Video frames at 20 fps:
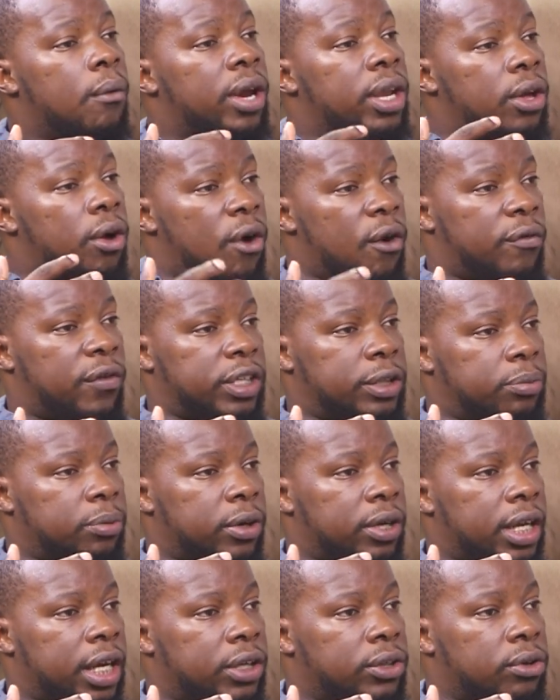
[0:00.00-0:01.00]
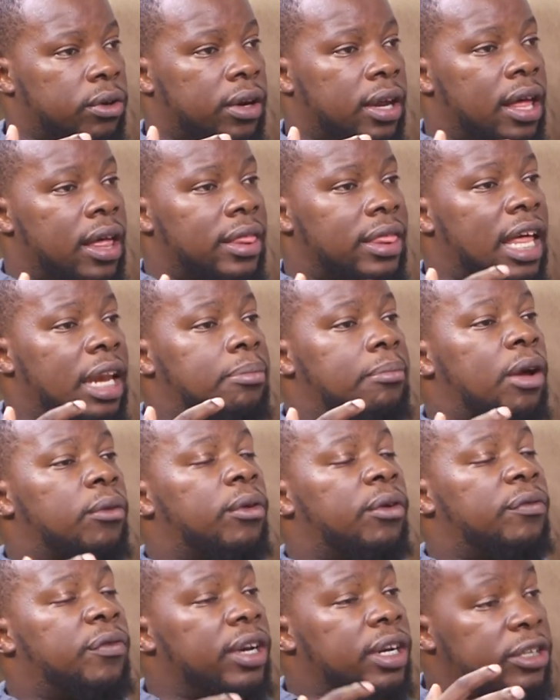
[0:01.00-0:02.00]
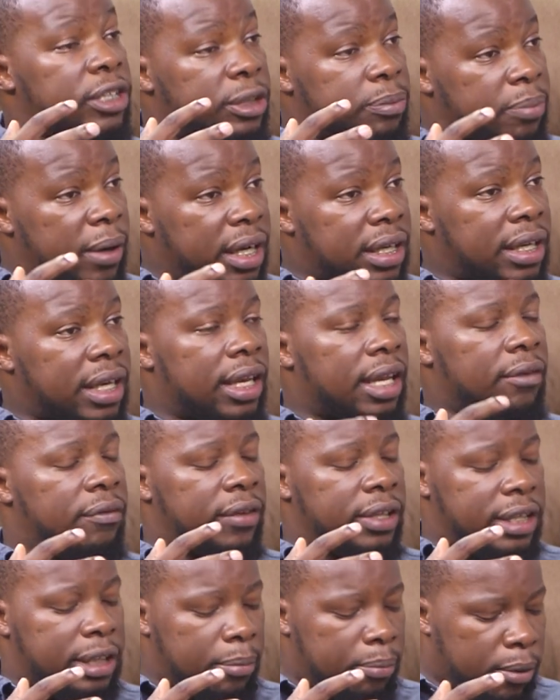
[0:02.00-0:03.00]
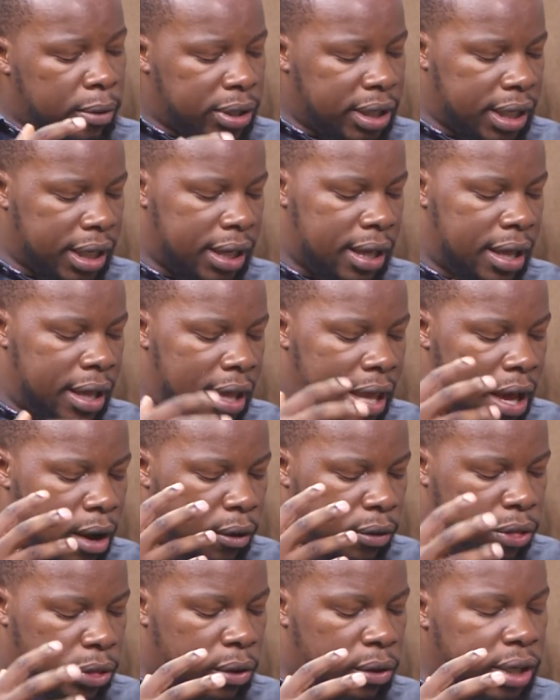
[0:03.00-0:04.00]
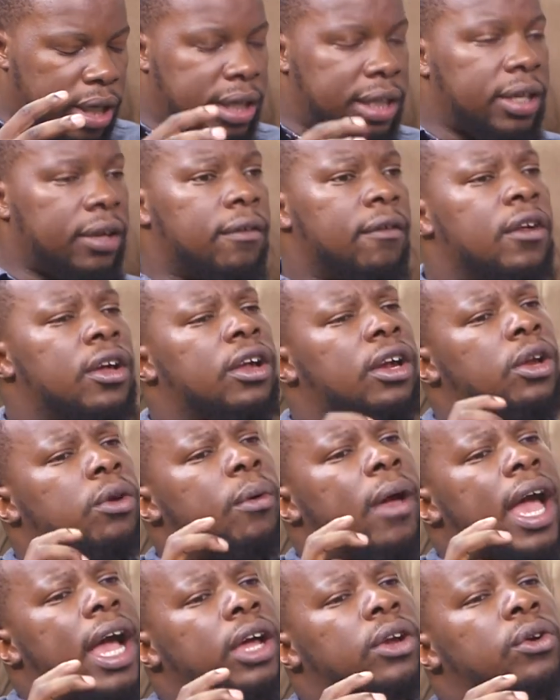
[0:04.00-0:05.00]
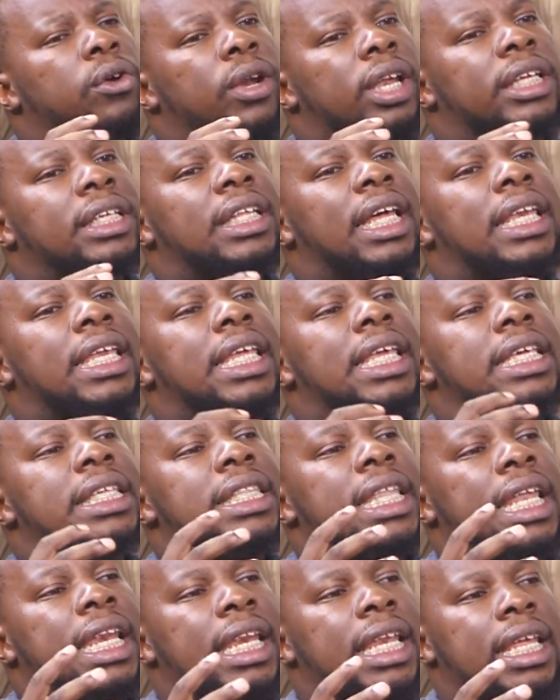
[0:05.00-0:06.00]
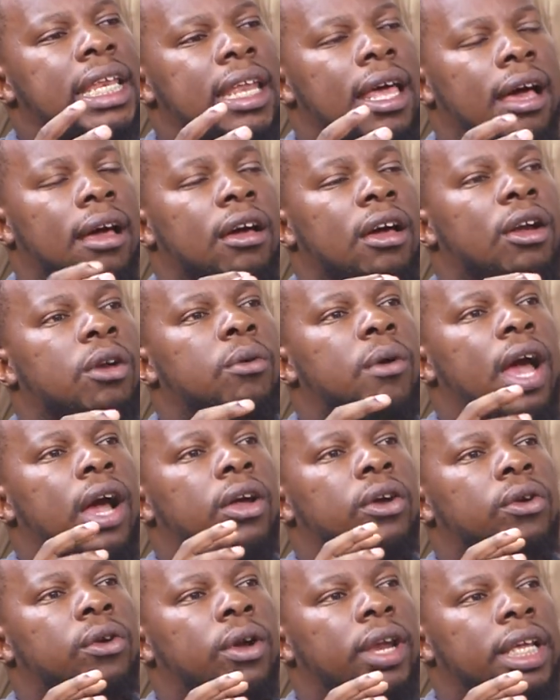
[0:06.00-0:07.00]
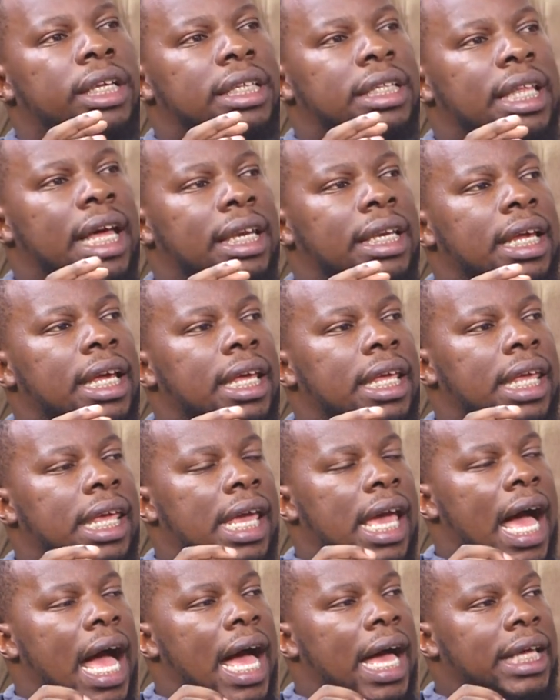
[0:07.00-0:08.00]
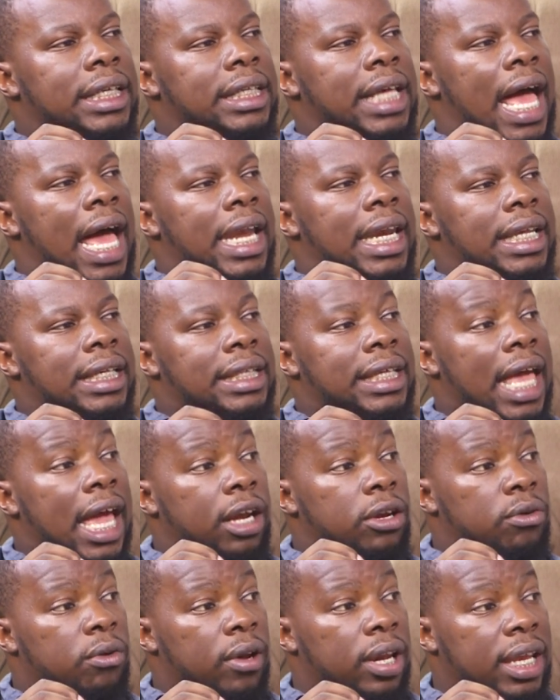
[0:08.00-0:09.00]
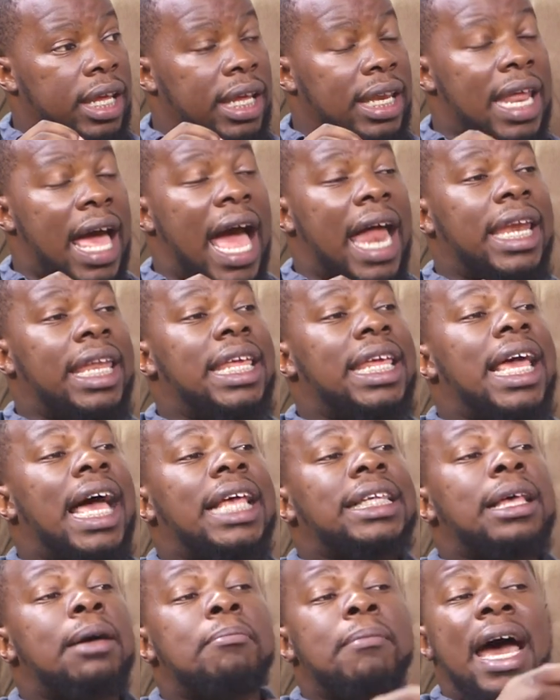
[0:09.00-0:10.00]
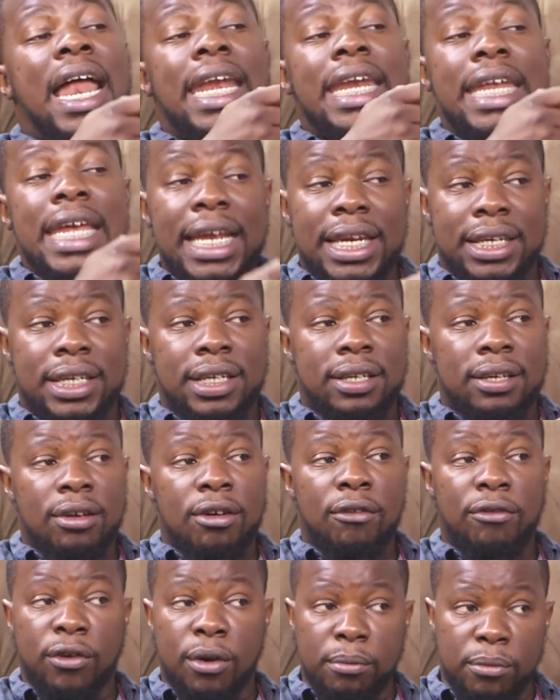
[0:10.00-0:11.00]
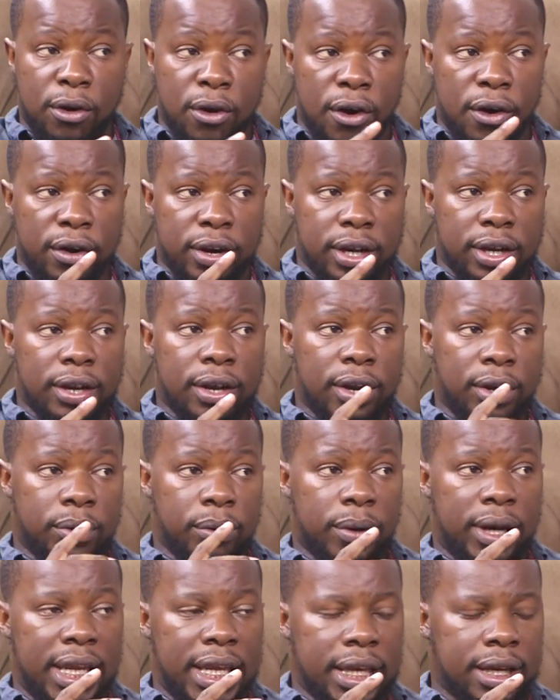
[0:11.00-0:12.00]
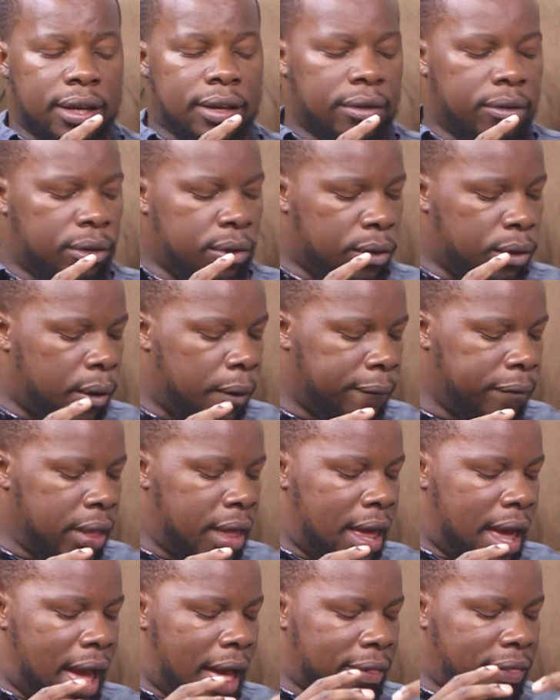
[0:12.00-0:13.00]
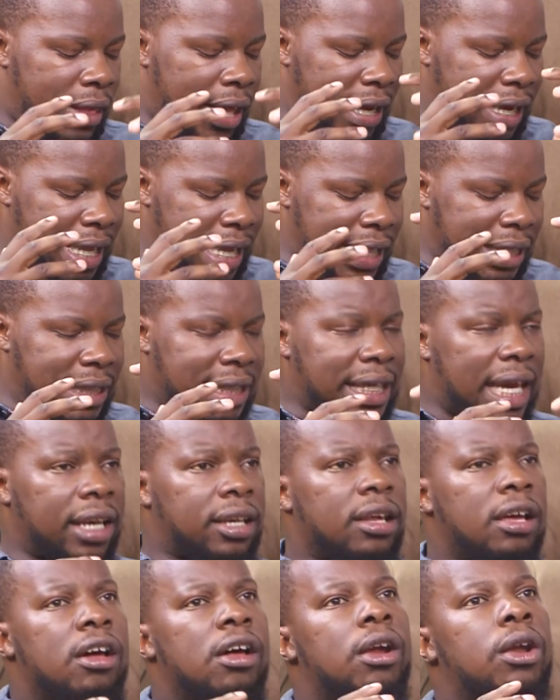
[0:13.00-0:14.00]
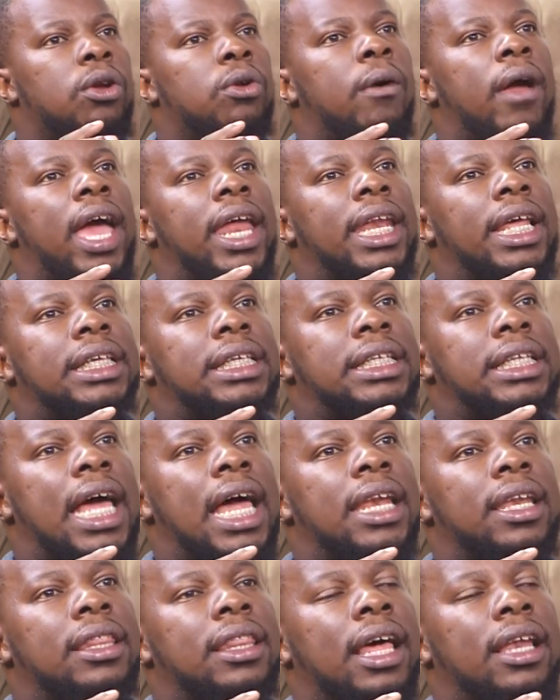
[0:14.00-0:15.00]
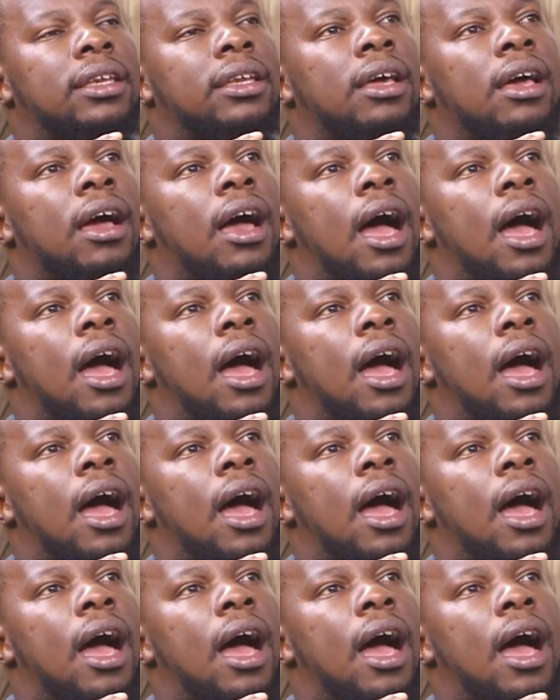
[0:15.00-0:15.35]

when he offers protection? That man will feel respected, he'll feel supported. Authority, do I acknowledge that he is the leader? Do I acknowledge that he has a desire to lead and he has a mandate from God to lead, you know? And then insight, do I understand that,